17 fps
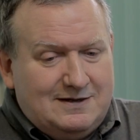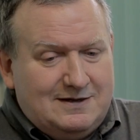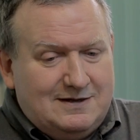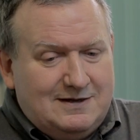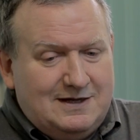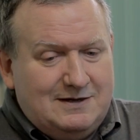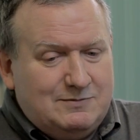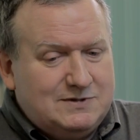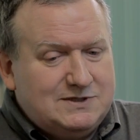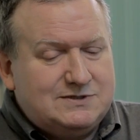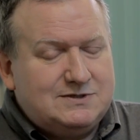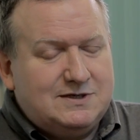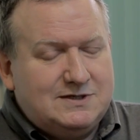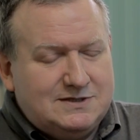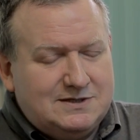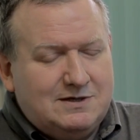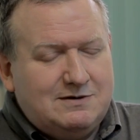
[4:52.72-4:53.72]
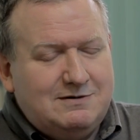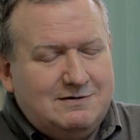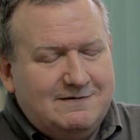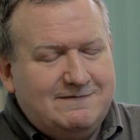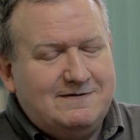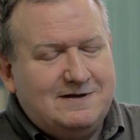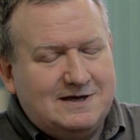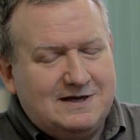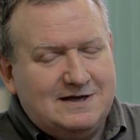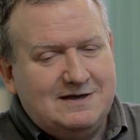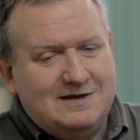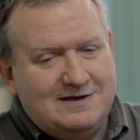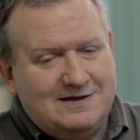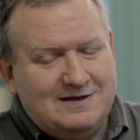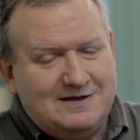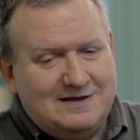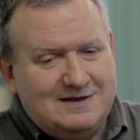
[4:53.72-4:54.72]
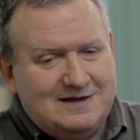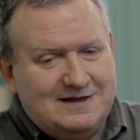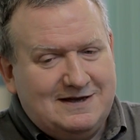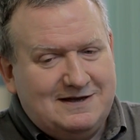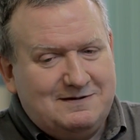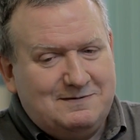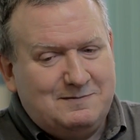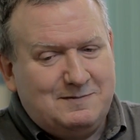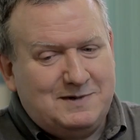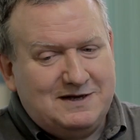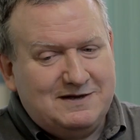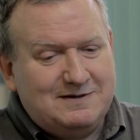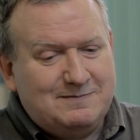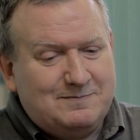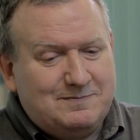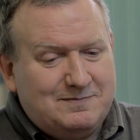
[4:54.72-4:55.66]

It was just horrific, and my